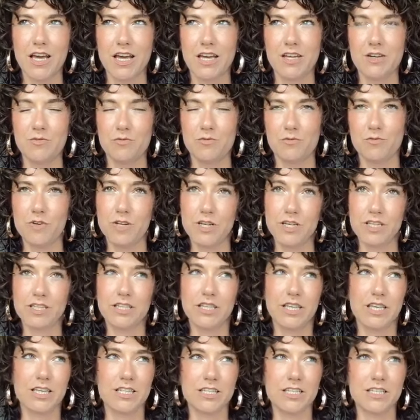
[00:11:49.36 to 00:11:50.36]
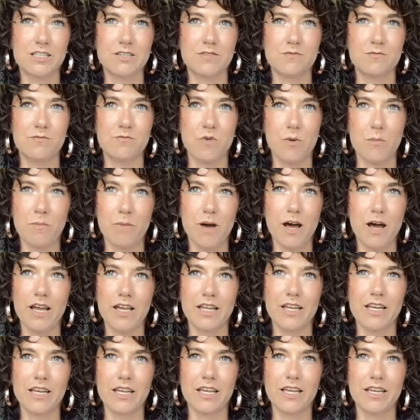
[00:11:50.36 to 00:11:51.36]
and really
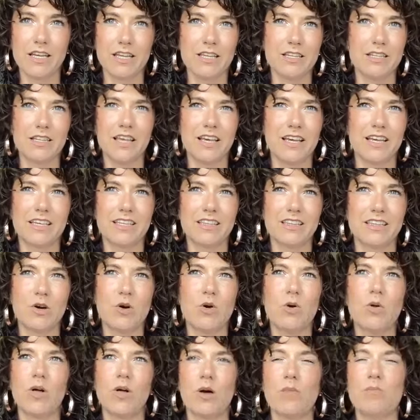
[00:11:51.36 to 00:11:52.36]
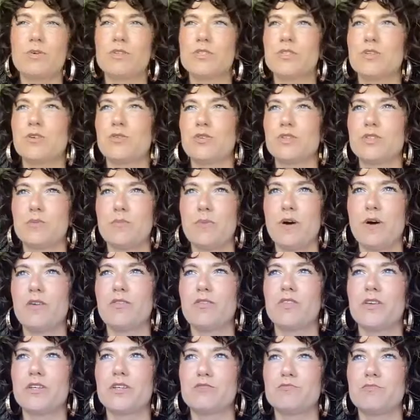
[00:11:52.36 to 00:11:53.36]
reminding, and like the whole episode is
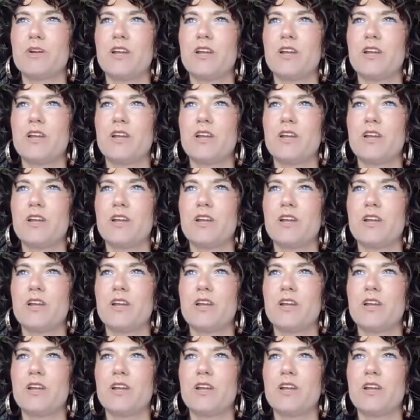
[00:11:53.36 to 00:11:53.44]
about this,